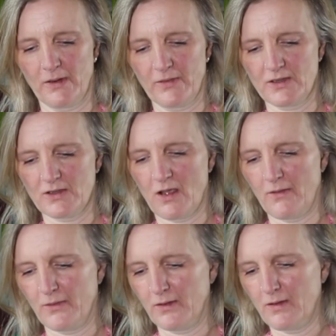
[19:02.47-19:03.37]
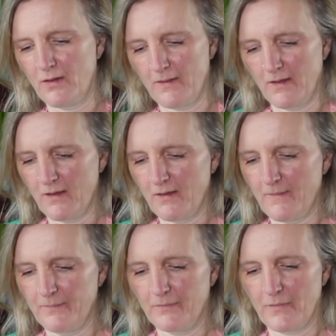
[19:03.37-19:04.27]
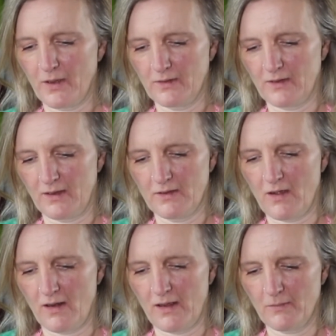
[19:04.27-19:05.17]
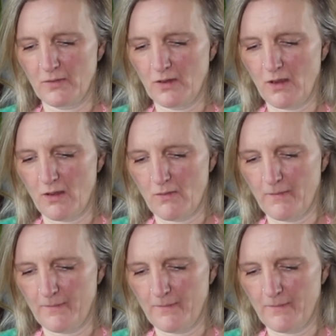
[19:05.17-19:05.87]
if it's covered, but entirely up to you.